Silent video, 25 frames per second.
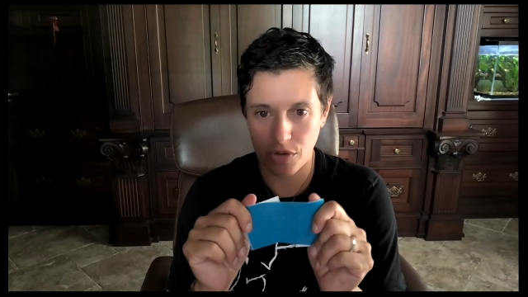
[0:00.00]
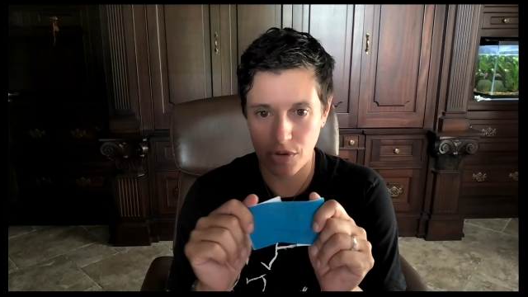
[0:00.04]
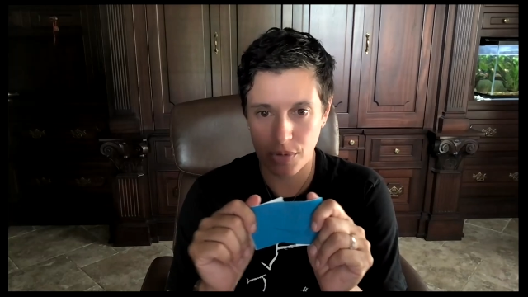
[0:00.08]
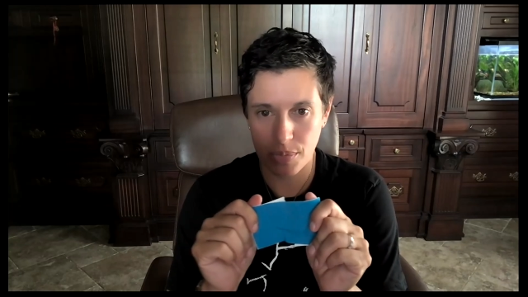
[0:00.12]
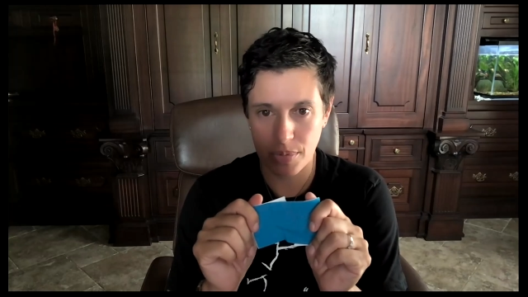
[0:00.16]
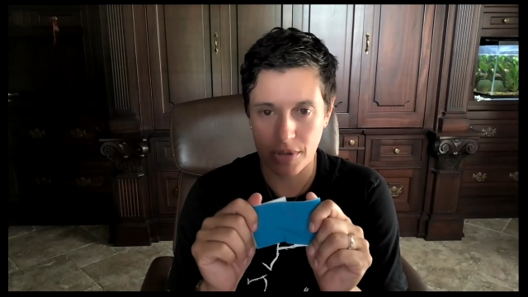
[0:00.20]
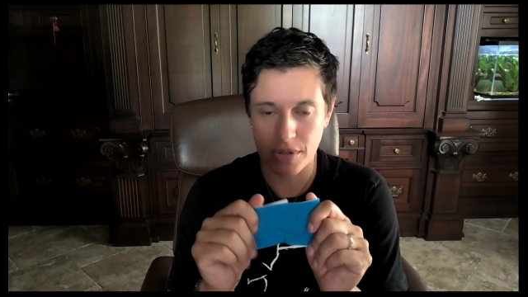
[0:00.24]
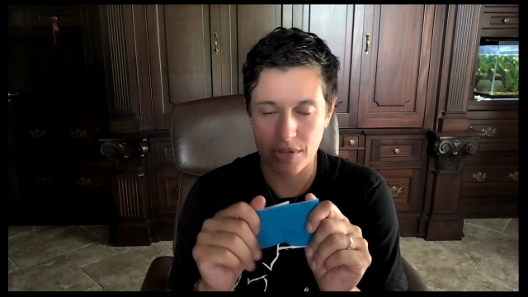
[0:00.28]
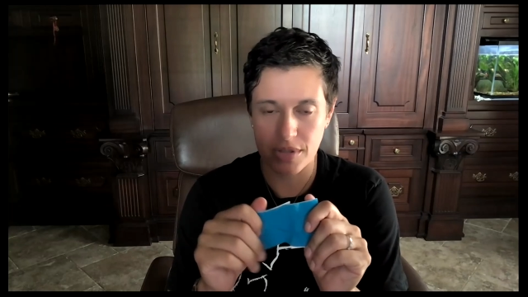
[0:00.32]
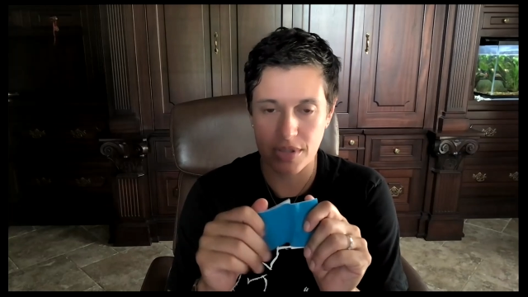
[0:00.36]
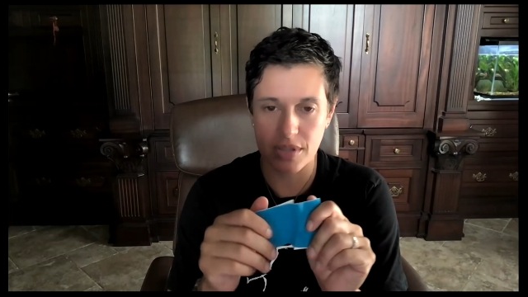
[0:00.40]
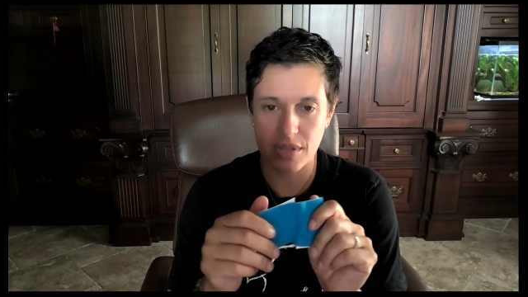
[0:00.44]
or the
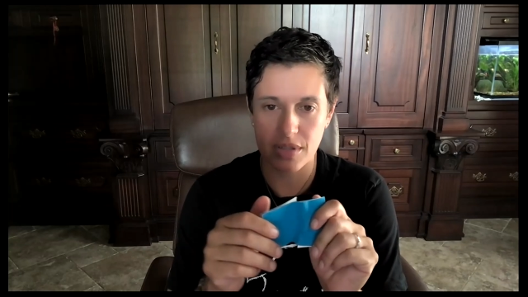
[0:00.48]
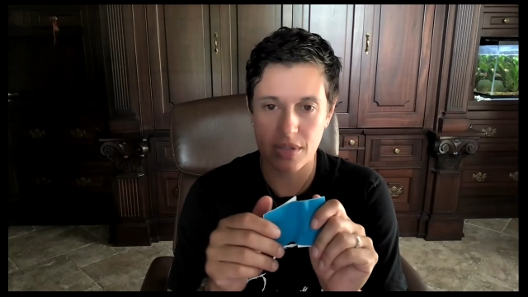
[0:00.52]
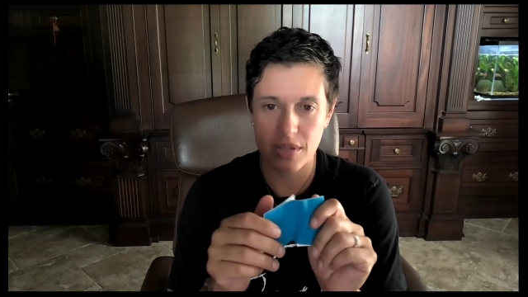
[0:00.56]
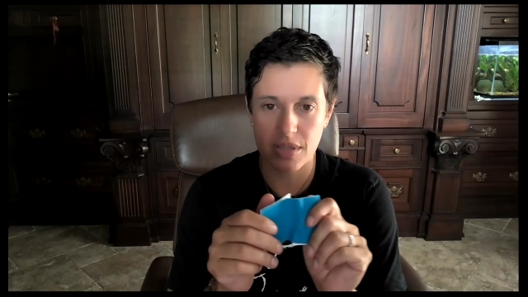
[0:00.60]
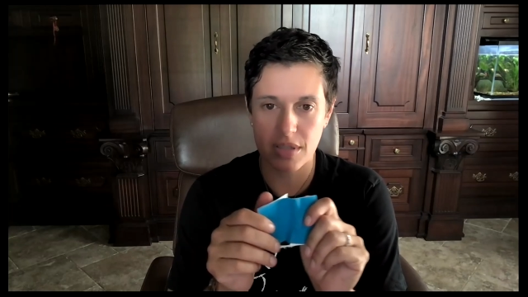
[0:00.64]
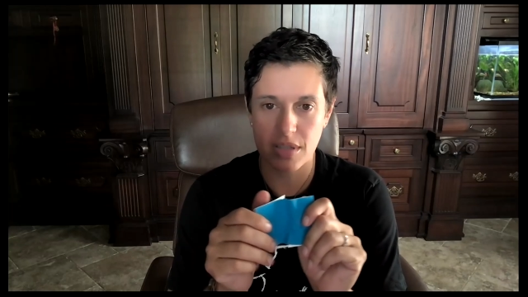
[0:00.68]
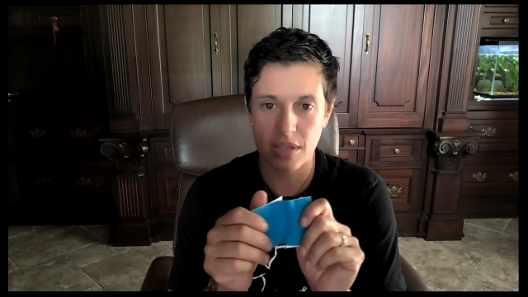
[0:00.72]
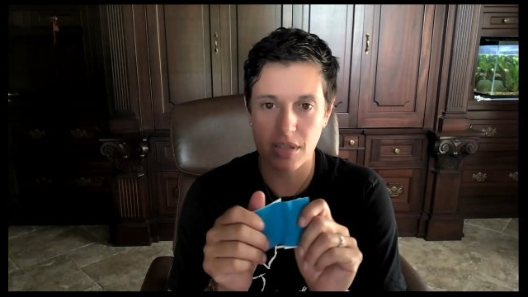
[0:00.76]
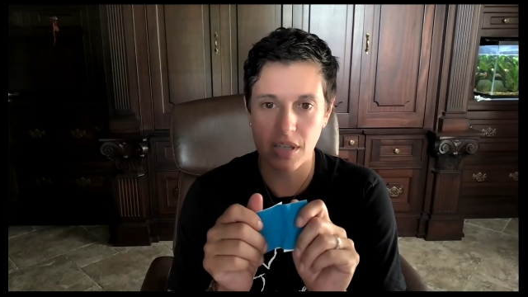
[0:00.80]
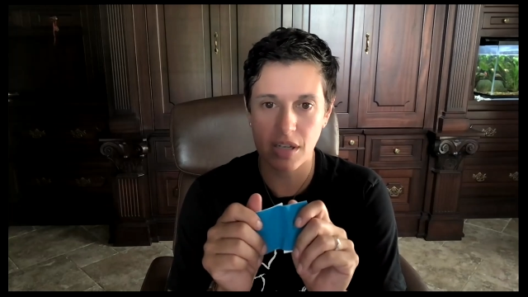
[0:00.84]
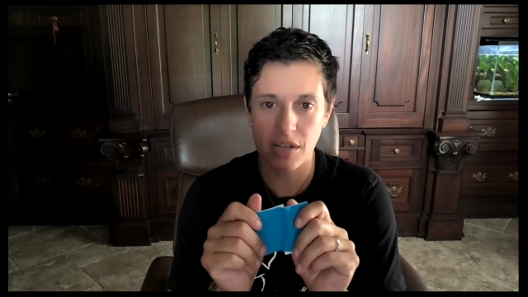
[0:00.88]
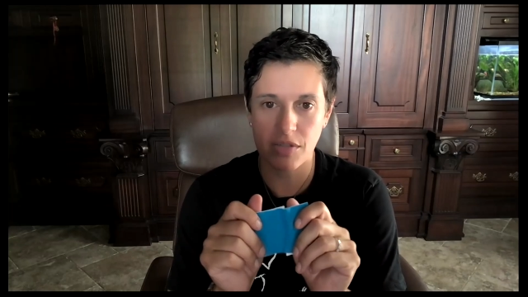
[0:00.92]
person to
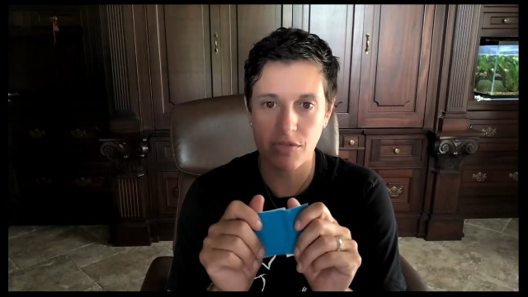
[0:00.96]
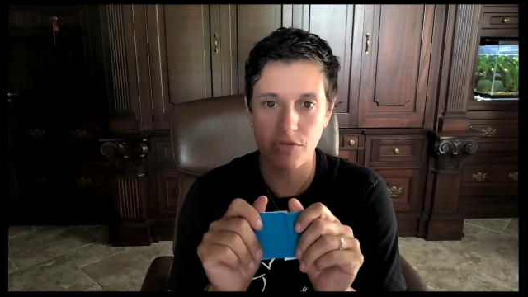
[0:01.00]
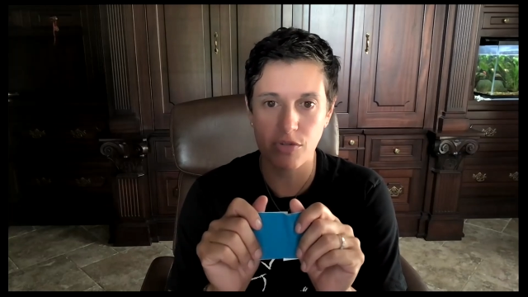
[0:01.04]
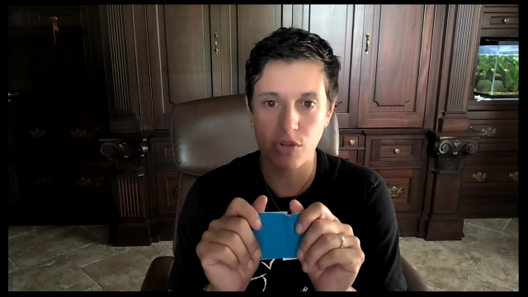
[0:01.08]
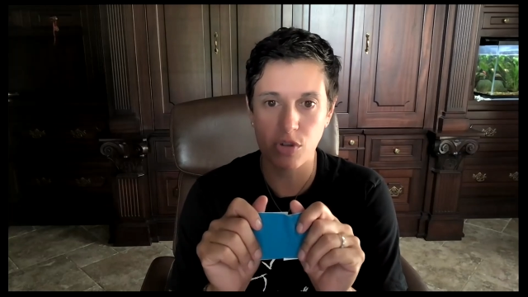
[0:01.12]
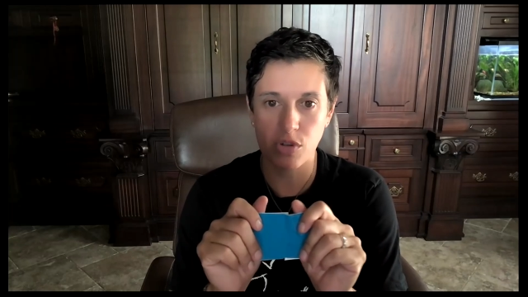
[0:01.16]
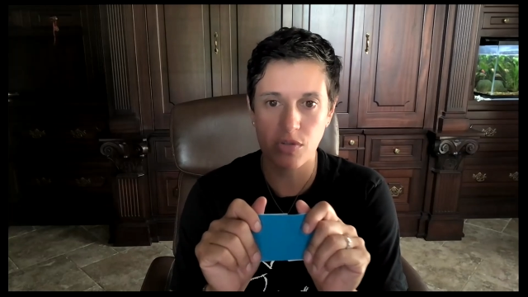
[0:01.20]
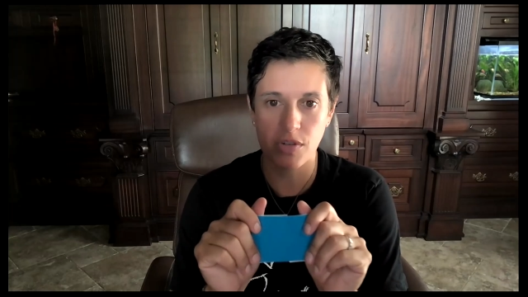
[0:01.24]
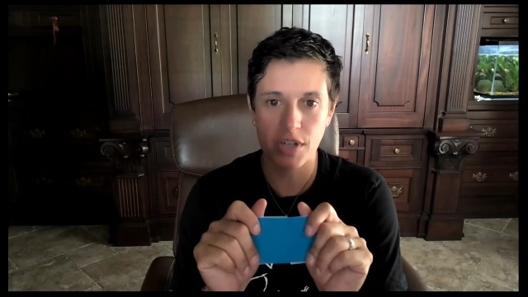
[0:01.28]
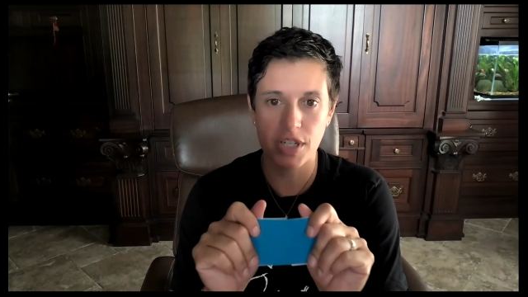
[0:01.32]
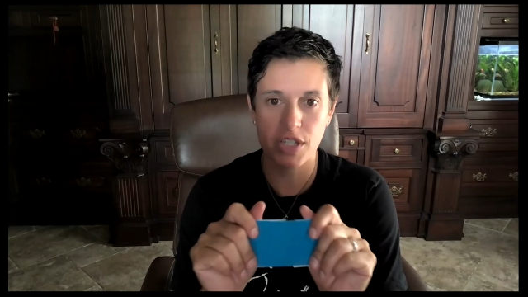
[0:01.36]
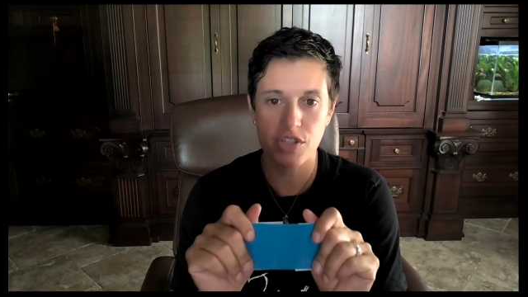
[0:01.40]
still have
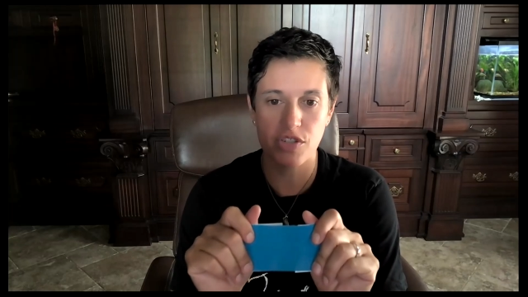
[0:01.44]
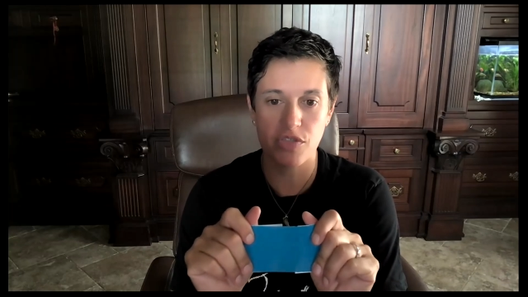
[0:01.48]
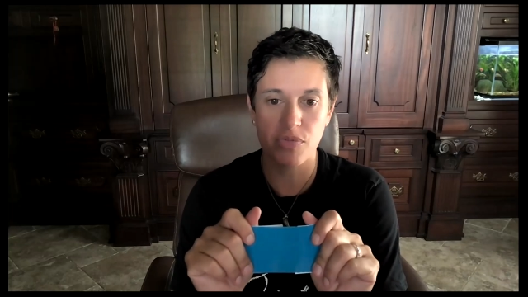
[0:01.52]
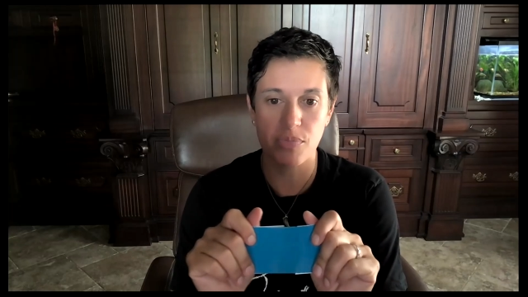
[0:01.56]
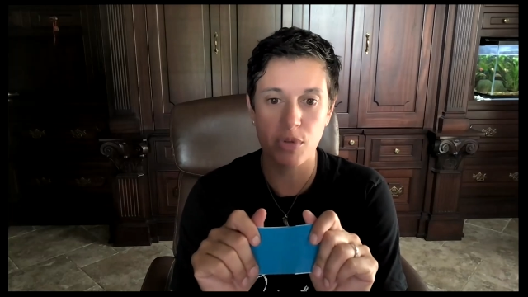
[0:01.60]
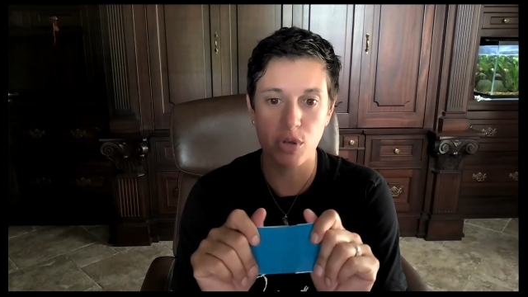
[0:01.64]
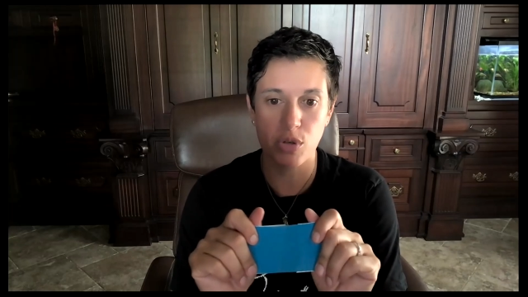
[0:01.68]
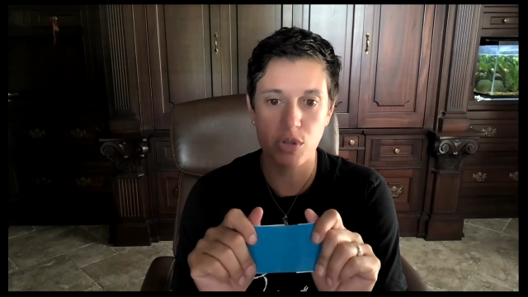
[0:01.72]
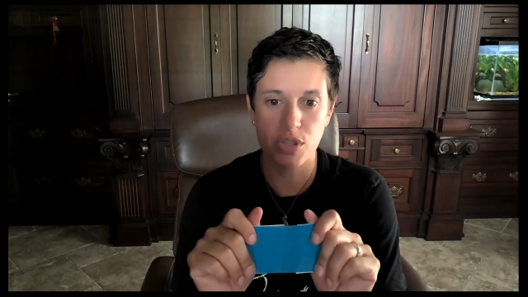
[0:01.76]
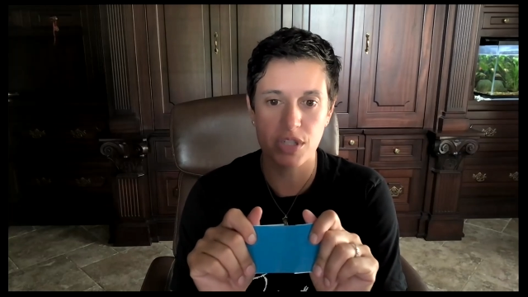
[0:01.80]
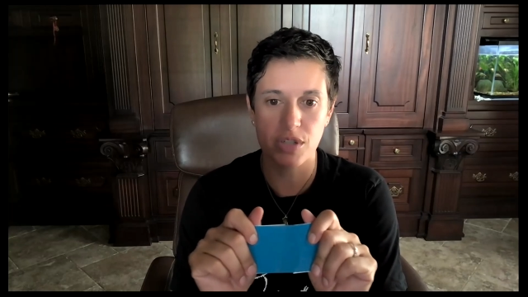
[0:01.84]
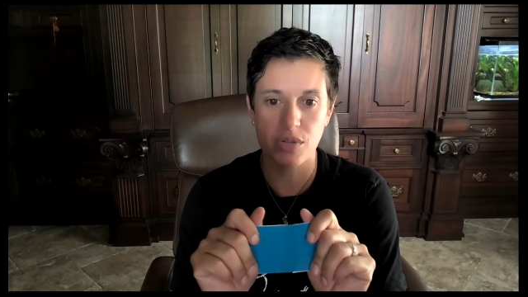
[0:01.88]
full range of
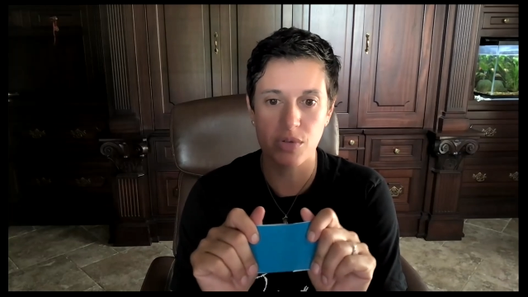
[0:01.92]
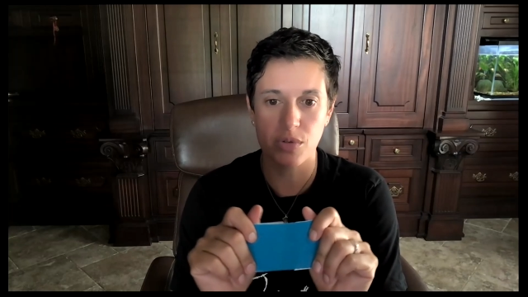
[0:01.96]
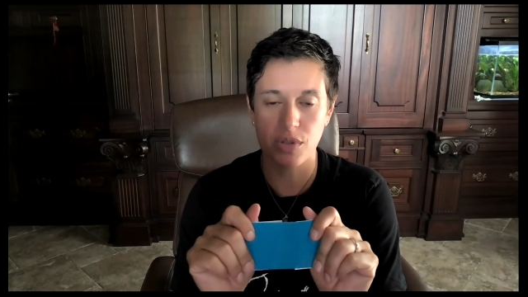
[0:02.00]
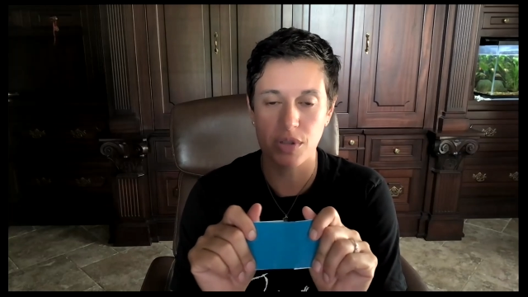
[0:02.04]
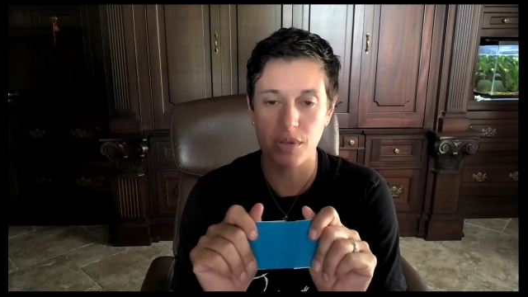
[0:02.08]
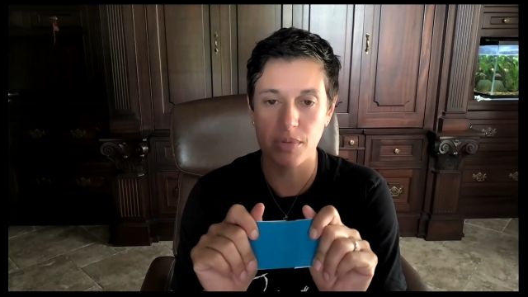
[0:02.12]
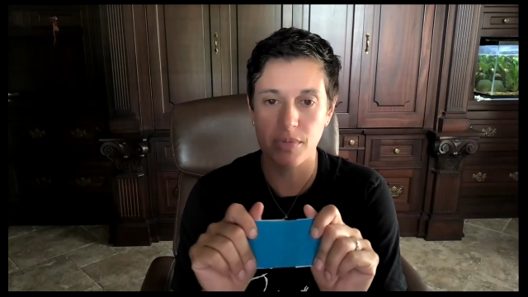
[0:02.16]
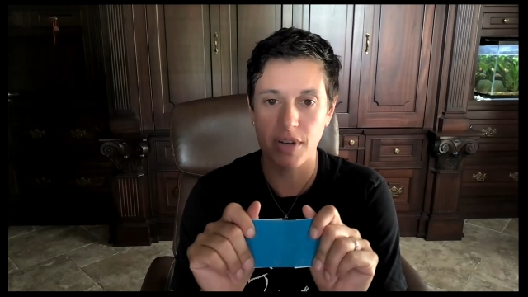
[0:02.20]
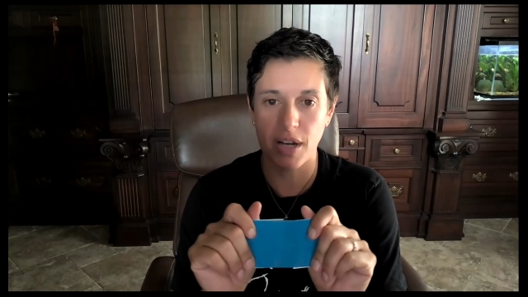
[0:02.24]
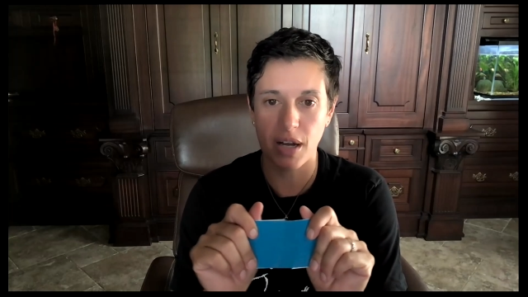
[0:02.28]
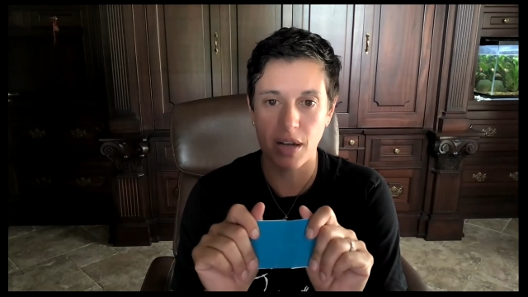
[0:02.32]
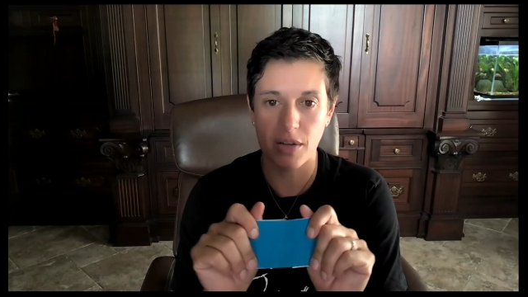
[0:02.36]
motion
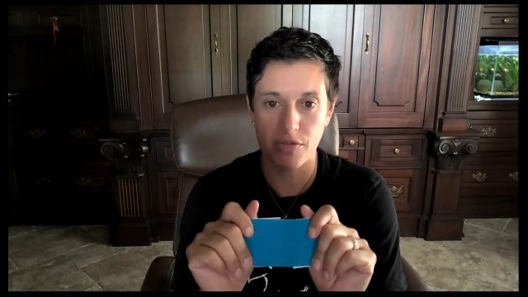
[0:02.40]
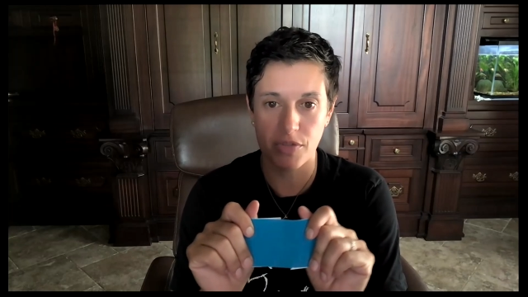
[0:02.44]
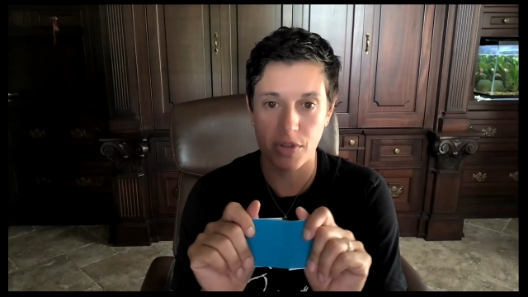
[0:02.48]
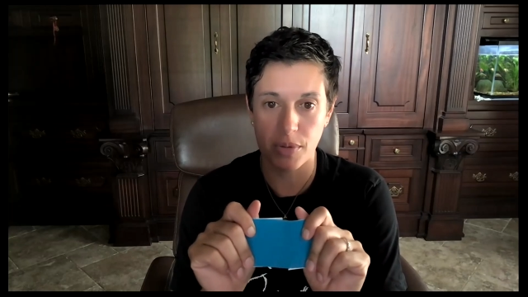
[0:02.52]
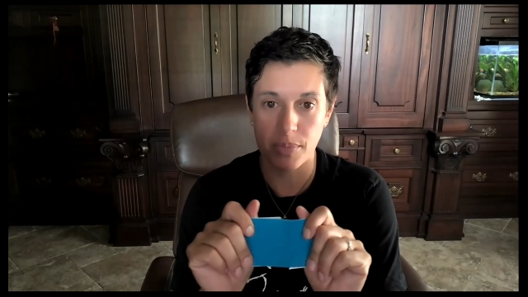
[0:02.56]
of